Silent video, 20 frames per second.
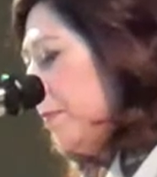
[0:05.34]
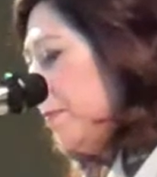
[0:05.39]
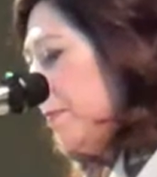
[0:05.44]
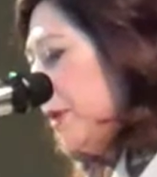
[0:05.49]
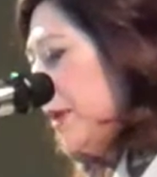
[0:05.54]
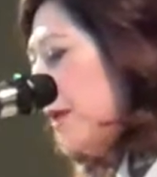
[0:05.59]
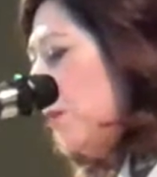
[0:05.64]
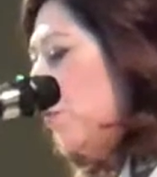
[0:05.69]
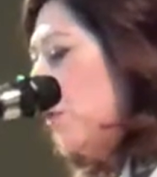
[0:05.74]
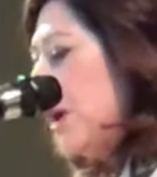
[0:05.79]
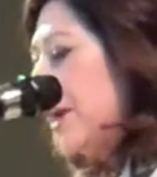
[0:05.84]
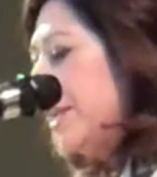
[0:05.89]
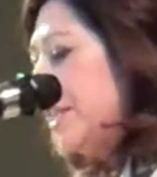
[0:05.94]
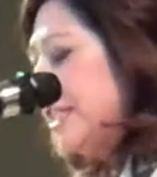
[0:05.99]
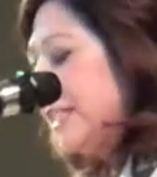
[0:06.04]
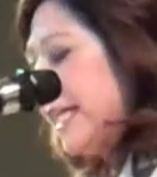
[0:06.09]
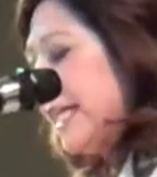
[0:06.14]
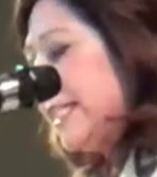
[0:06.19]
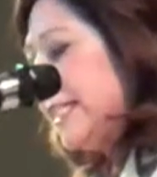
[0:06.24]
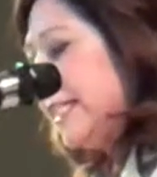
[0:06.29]
But I want to
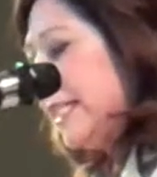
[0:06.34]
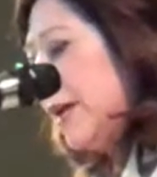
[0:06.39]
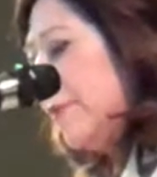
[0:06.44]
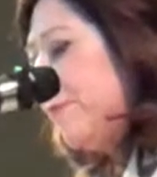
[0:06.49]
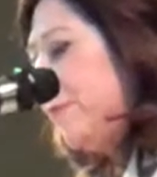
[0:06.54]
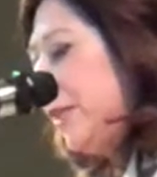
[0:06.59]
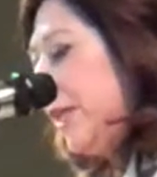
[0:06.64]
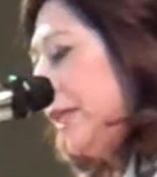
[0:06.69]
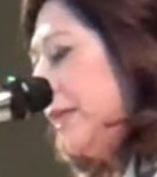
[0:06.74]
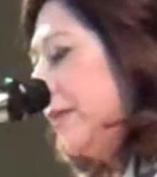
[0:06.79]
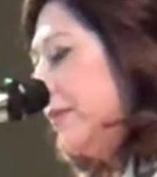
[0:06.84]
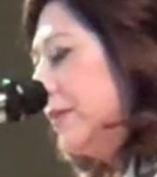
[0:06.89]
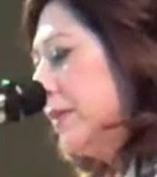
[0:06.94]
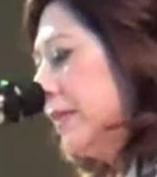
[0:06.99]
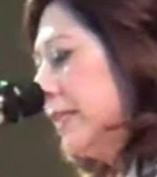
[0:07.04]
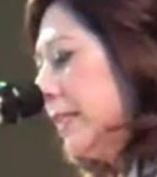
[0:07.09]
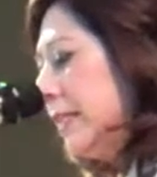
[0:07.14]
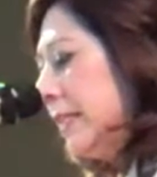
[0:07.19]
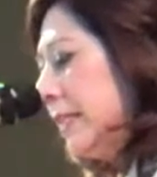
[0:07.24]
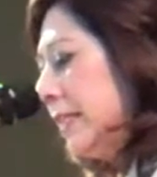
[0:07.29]
say something.
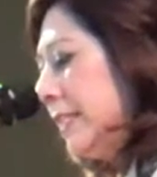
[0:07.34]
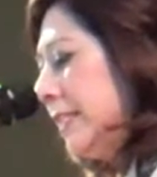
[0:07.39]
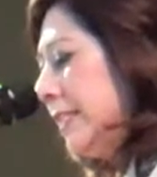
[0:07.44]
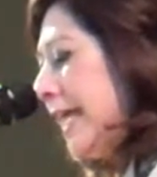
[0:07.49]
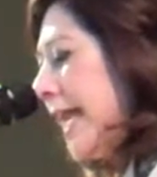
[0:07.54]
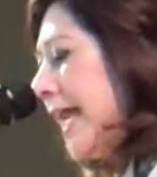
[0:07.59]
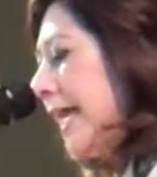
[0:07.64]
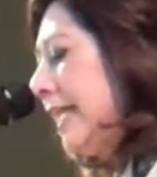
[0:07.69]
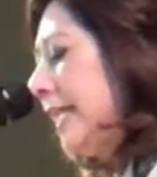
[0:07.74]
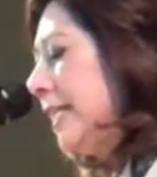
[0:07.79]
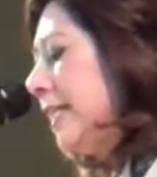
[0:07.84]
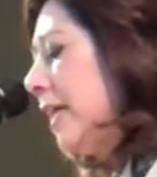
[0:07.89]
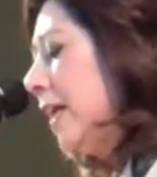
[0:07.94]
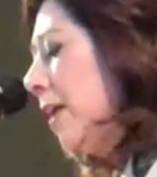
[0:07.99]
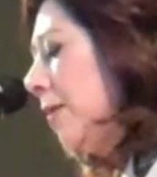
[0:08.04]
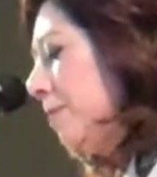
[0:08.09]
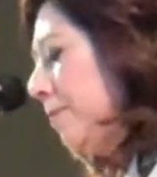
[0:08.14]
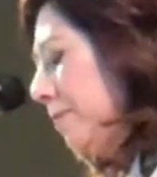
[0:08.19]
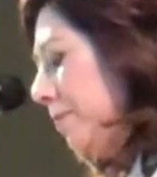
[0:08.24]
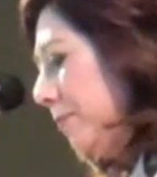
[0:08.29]
Standing
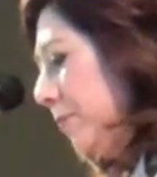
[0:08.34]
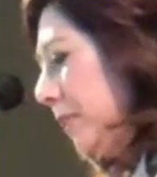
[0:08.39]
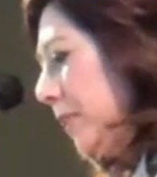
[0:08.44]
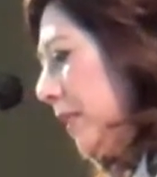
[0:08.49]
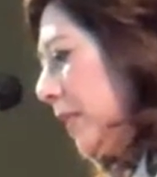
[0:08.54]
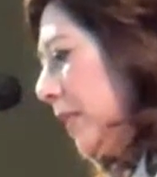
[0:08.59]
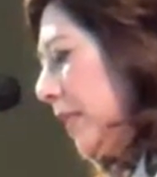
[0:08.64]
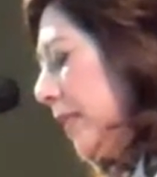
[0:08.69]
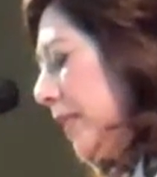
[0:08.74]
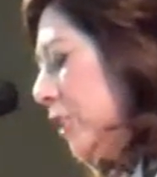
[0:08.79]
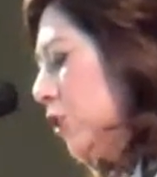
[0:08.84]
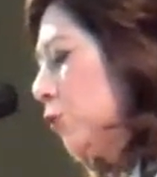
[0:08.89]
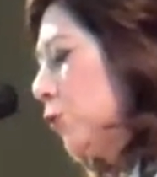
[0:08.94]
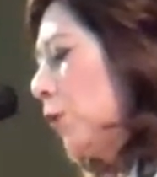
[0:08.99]
up is